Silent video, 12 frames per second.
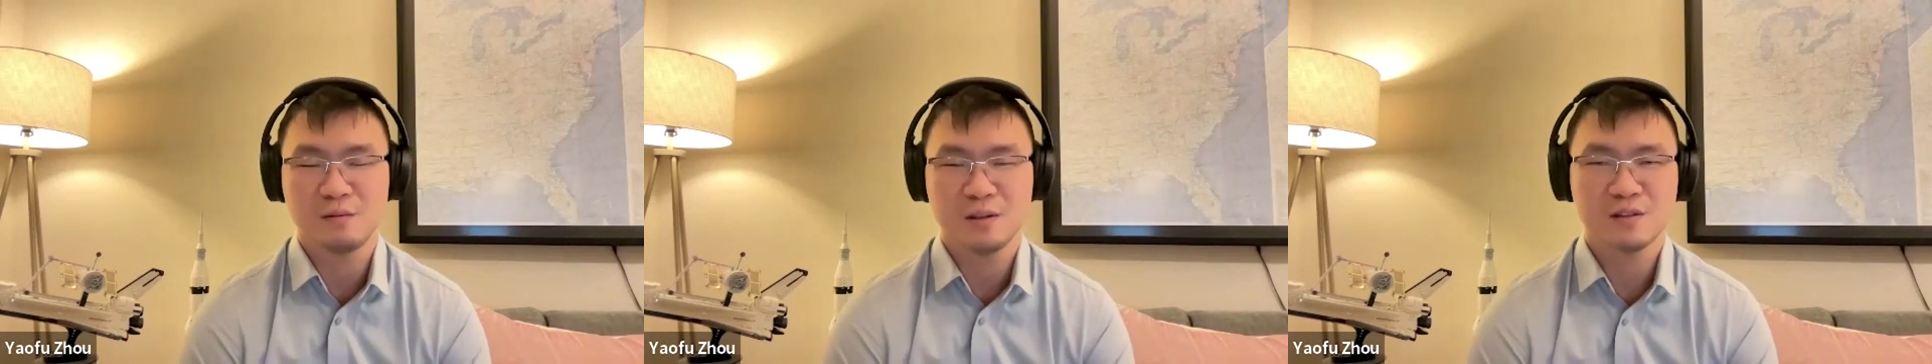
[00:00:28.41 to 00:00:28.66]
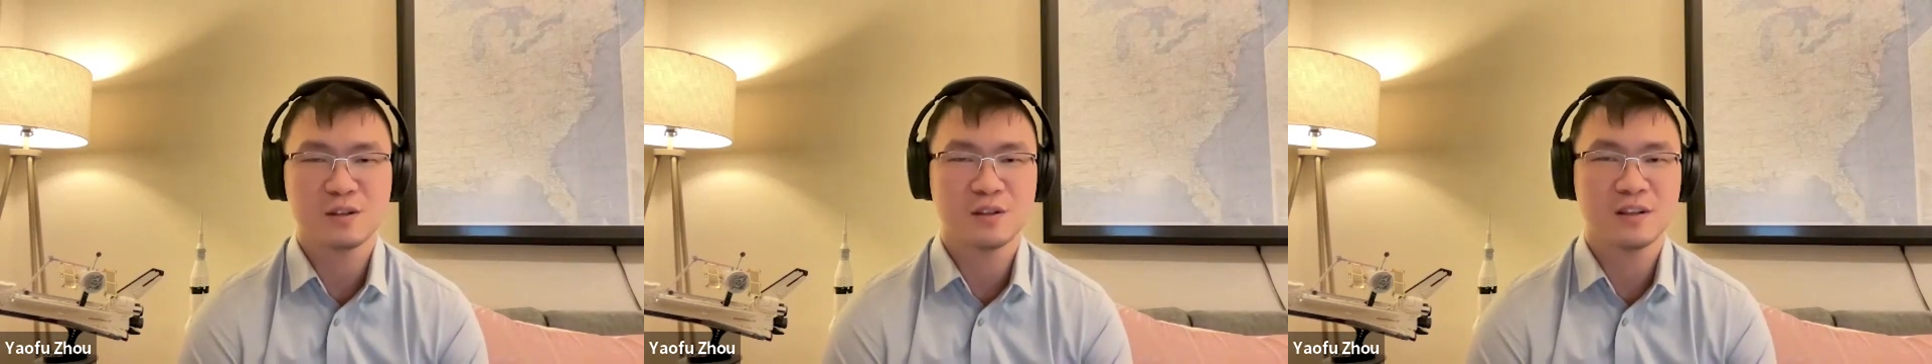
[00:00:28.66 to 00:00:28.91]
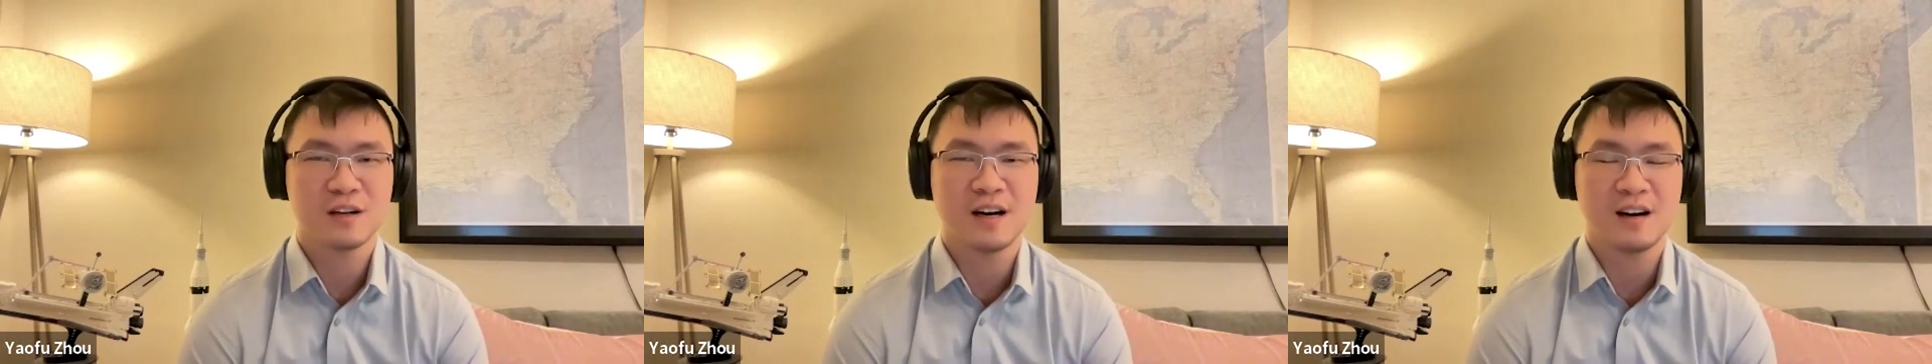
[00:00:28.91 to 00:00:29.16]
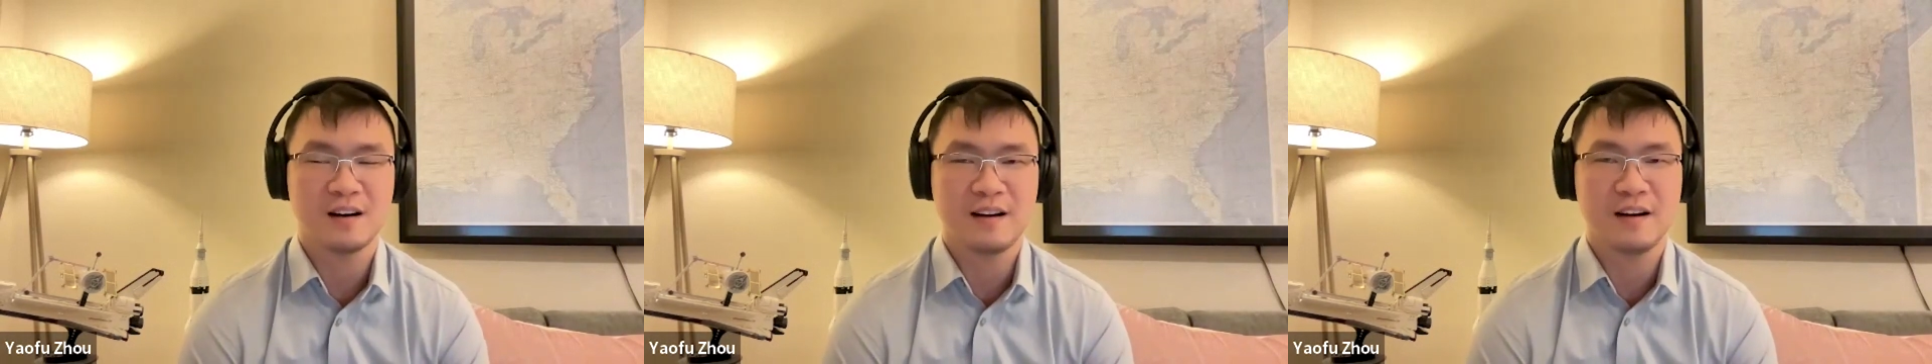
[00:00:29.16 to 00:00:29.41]
researching
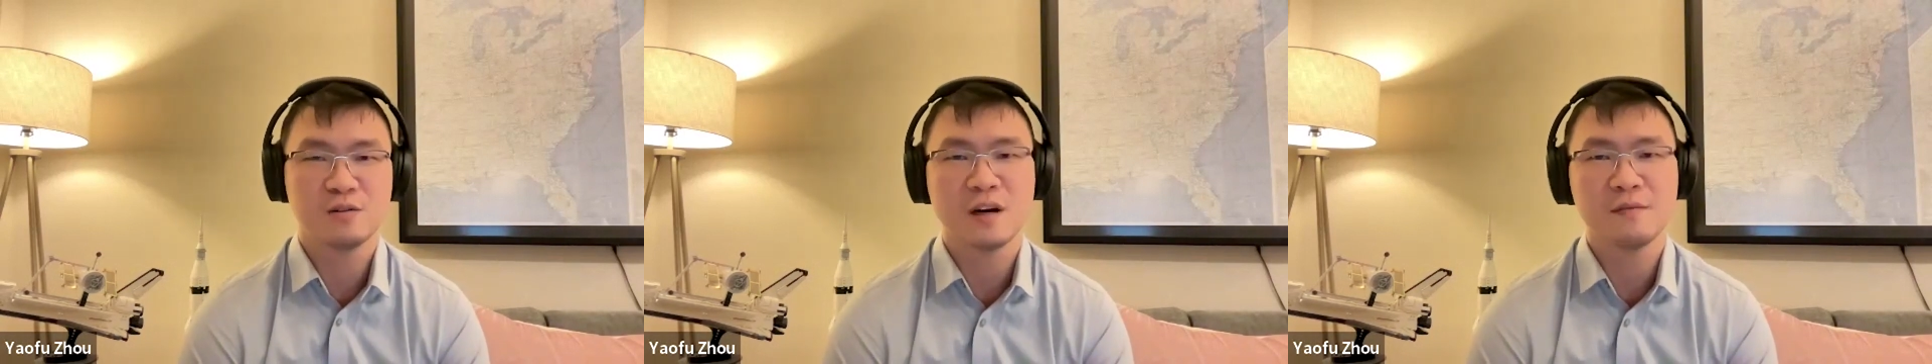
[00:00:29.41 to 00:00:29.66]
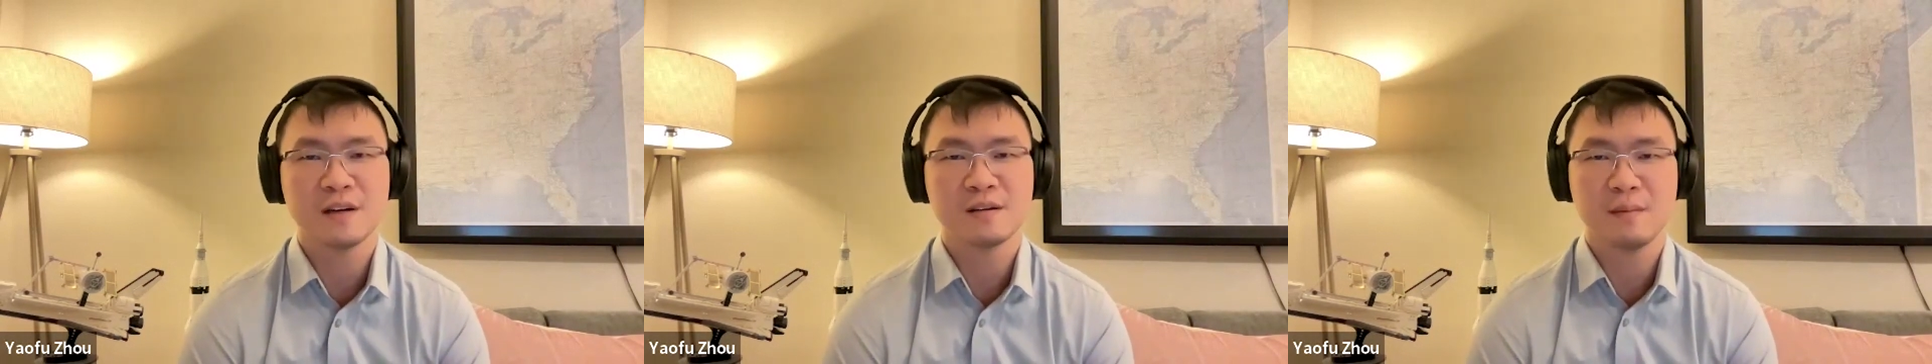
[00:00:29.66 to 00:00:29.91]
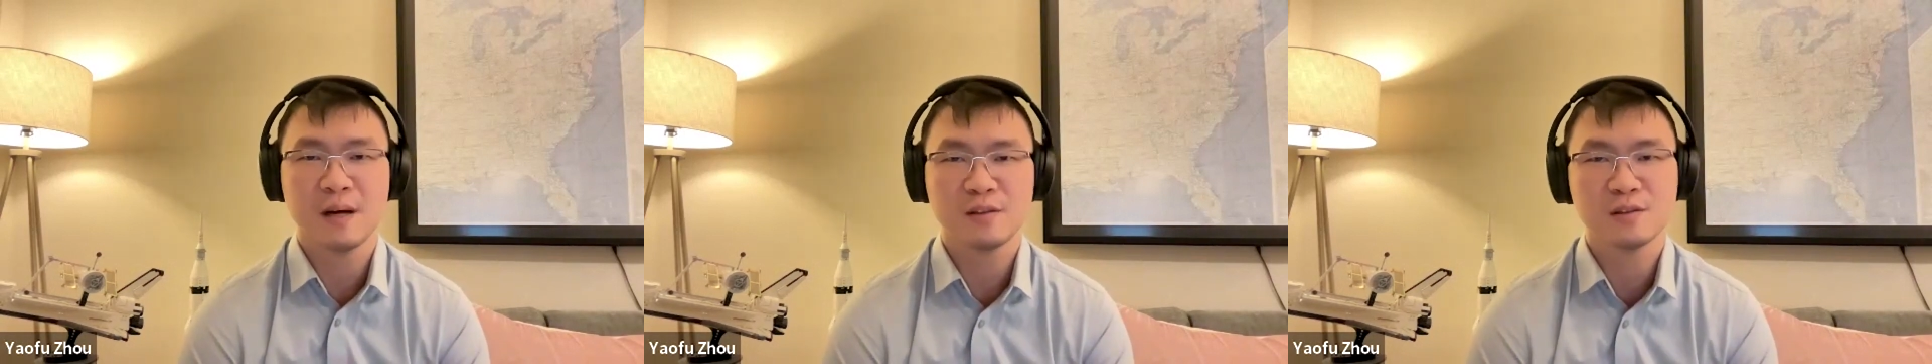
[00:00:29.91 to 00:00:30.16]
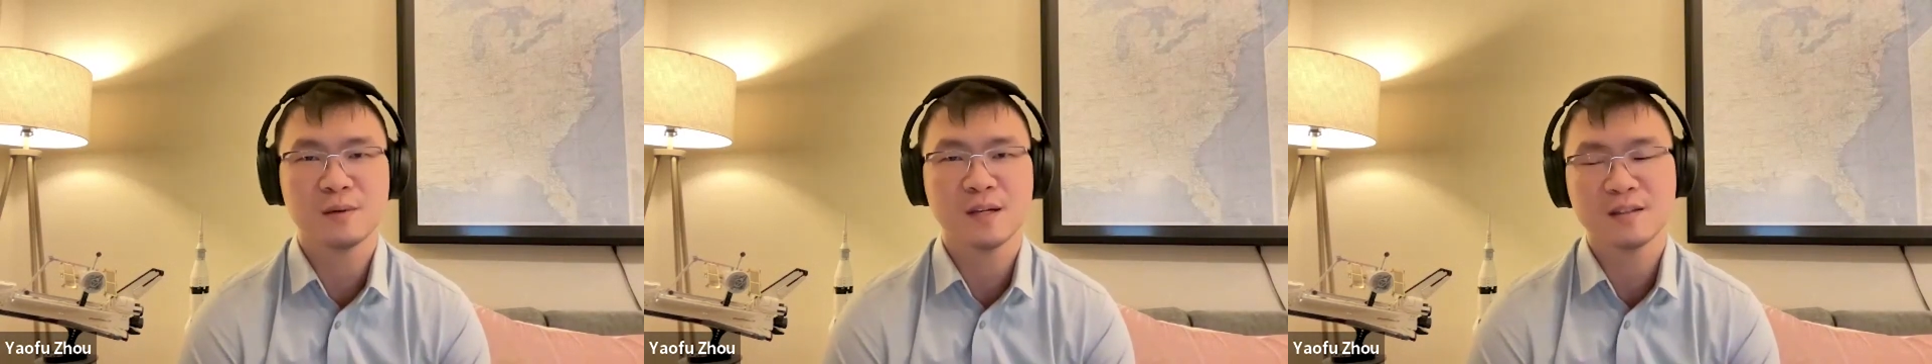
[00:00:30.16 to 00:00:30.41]
on air traffic
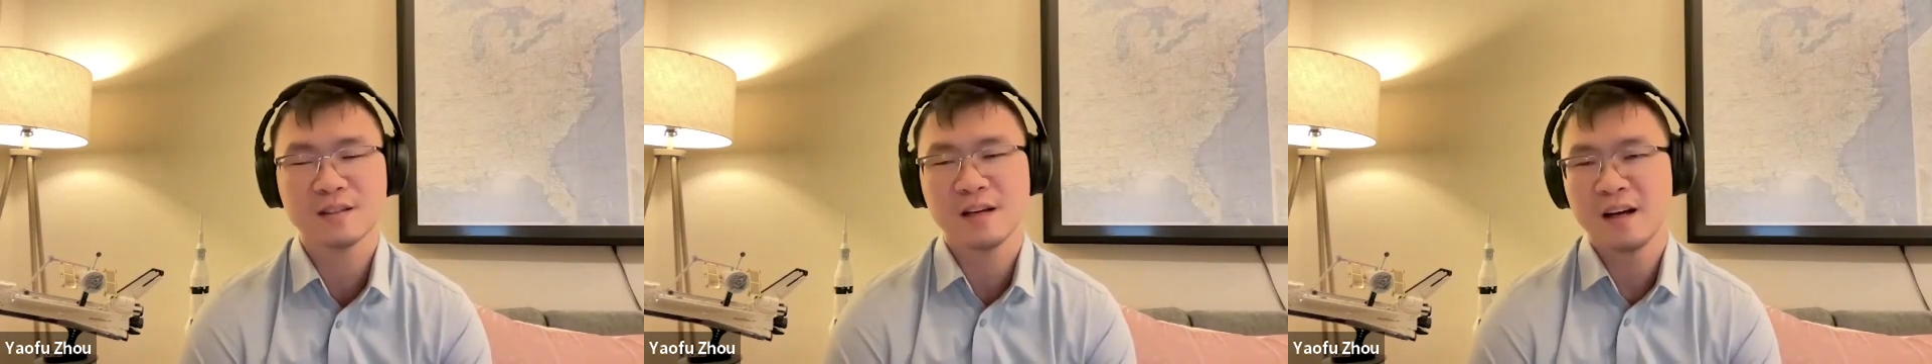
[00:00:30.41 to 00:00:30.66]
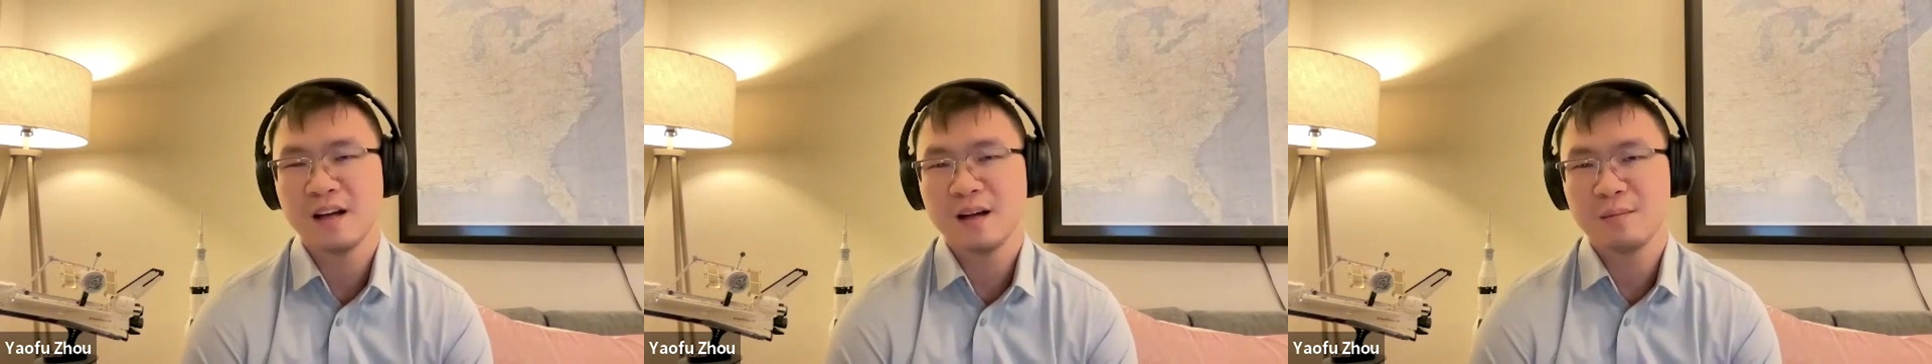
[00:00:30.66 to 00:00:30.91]
management.